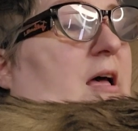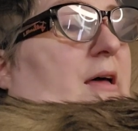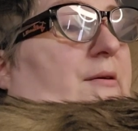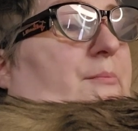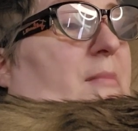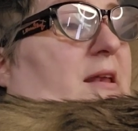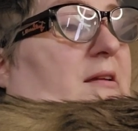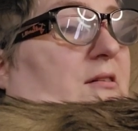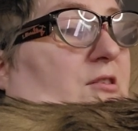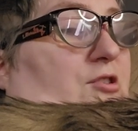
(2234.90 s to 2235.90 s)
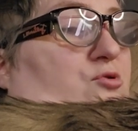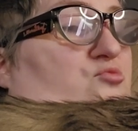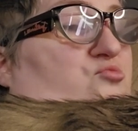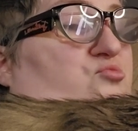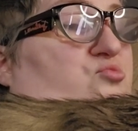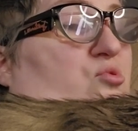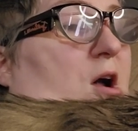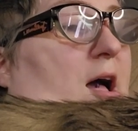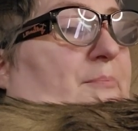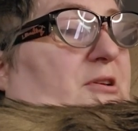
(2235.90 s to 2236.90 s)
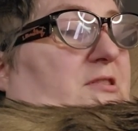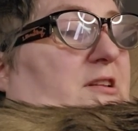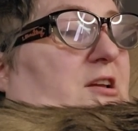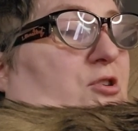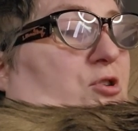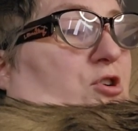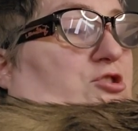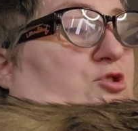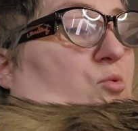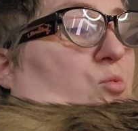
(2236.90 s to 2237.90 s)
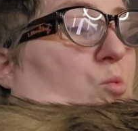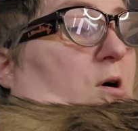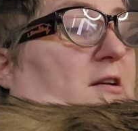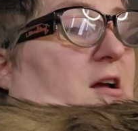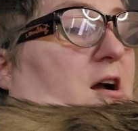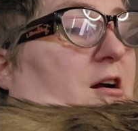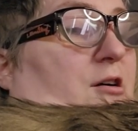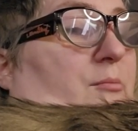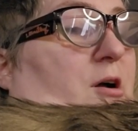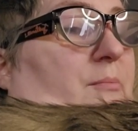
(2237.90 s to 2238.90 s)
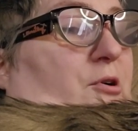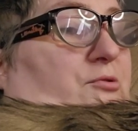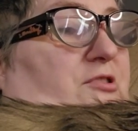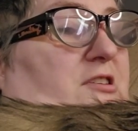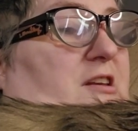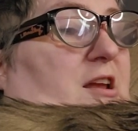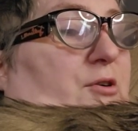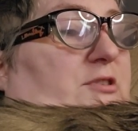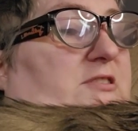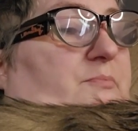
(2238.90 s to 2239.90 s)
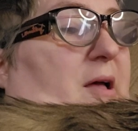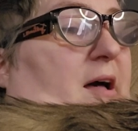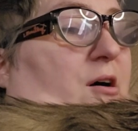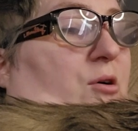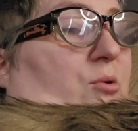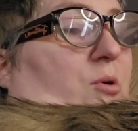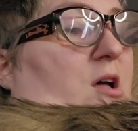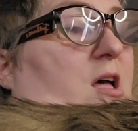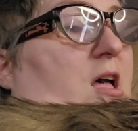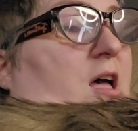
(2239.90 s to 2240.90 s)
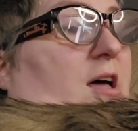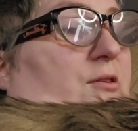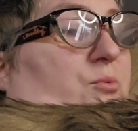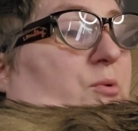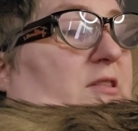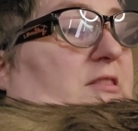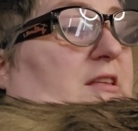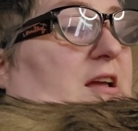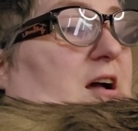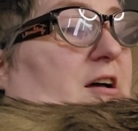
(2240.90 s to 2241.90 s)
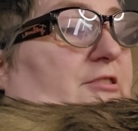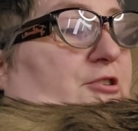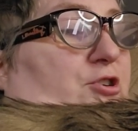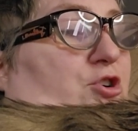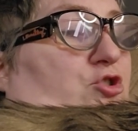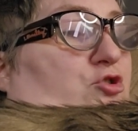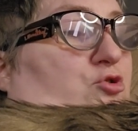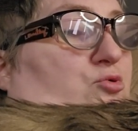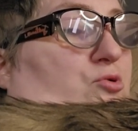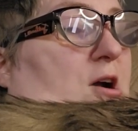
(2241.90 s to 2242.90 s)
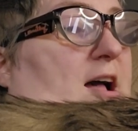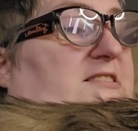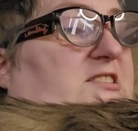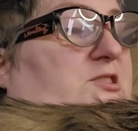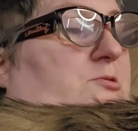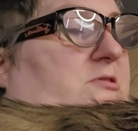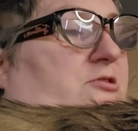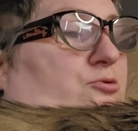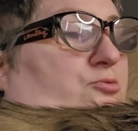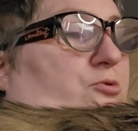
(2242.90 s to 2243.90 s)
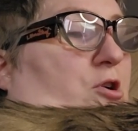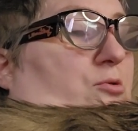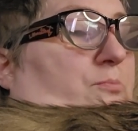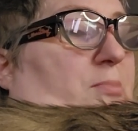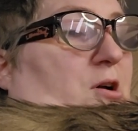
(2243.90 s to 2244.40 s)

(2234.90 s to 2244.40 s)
and Menion rapidly hooked one arm about the nearest bough and with the other grasped the rope